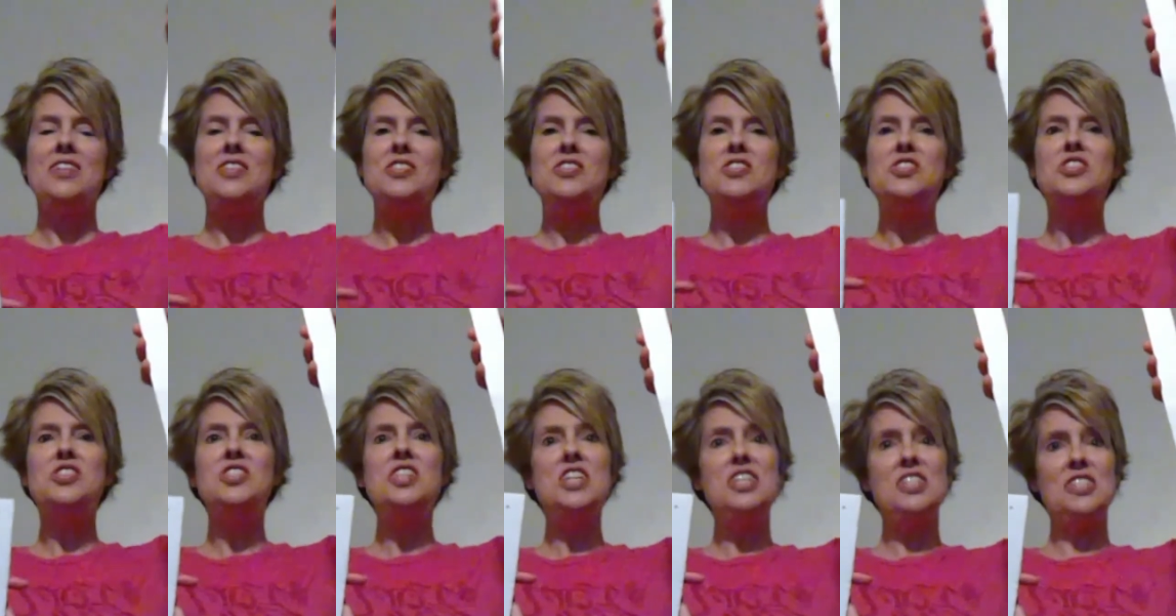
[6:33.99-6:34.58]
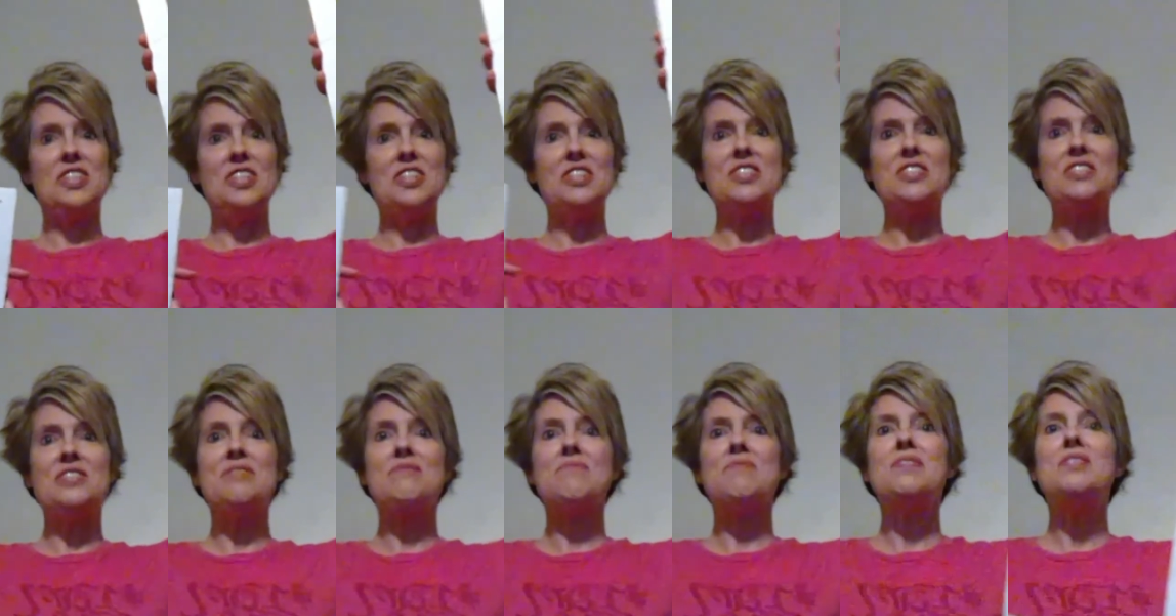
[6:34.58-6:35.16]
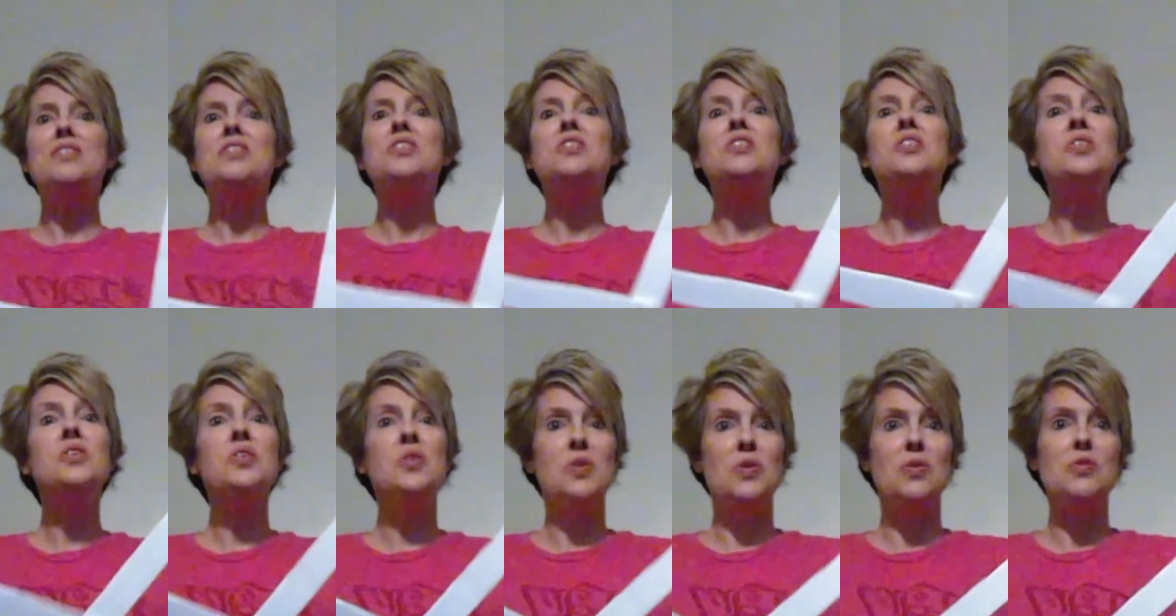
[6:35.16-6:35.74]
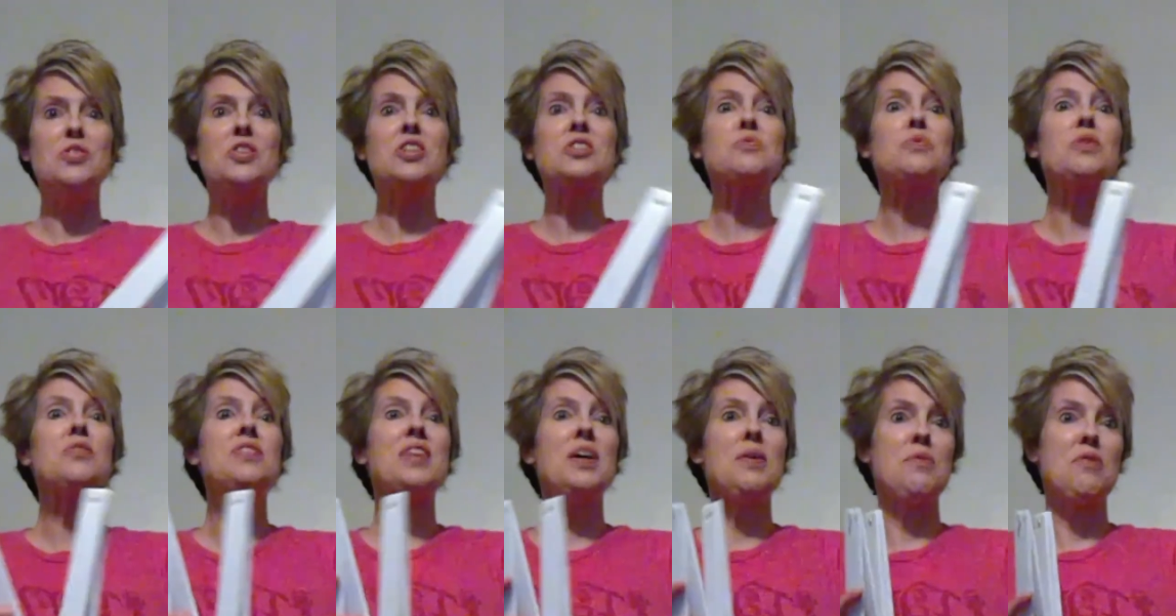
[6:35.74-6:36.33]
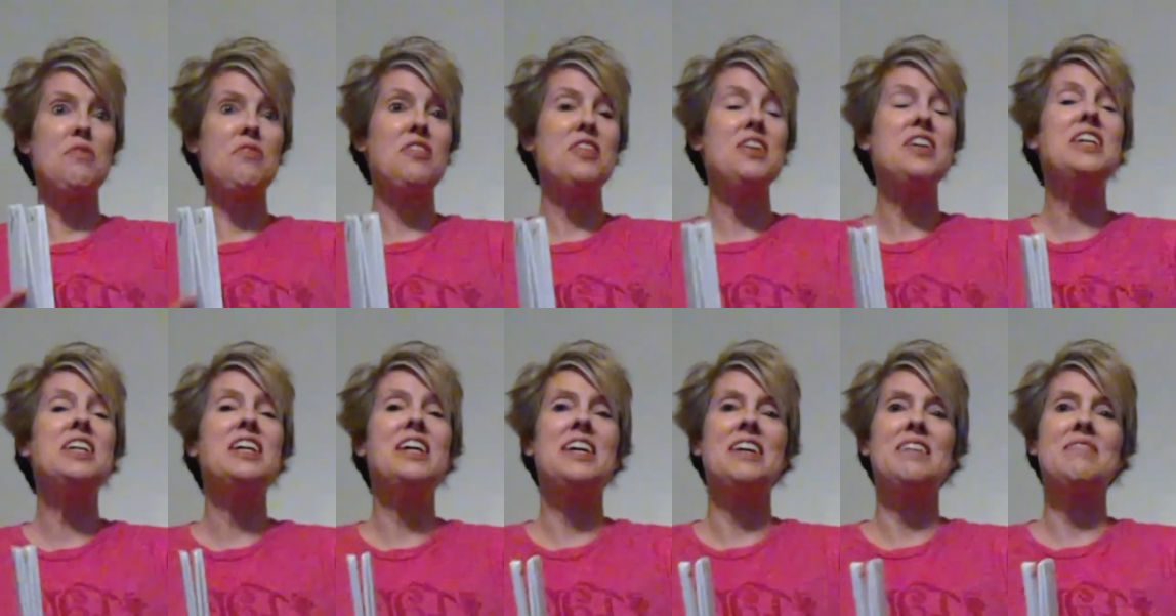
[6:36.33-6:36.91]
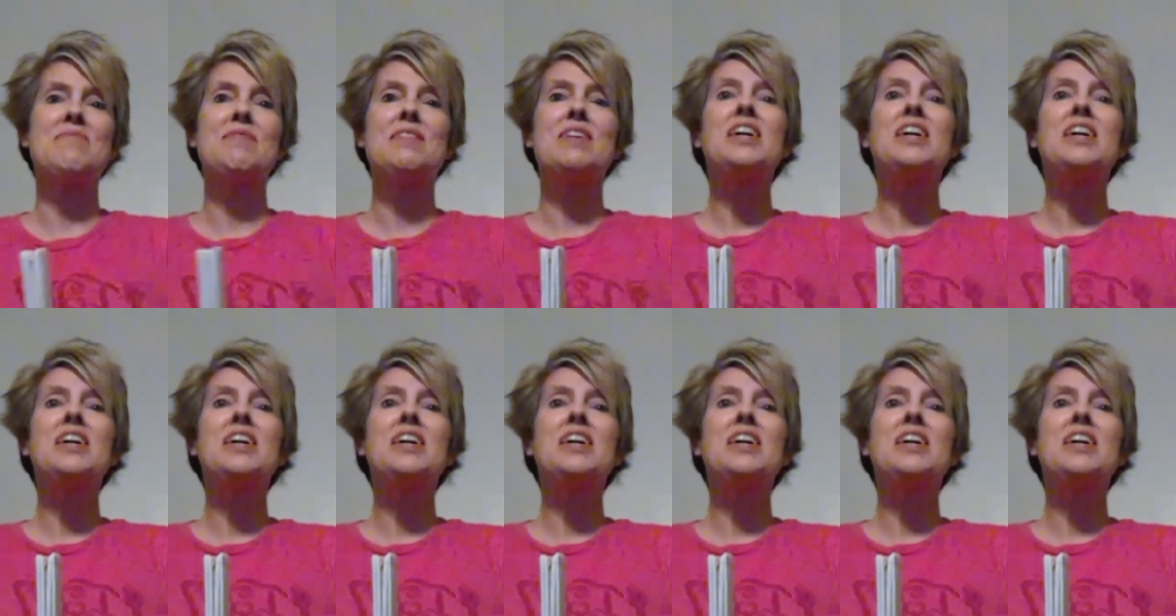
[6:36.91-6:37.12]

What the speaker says: Jesus knew just what they were thinking.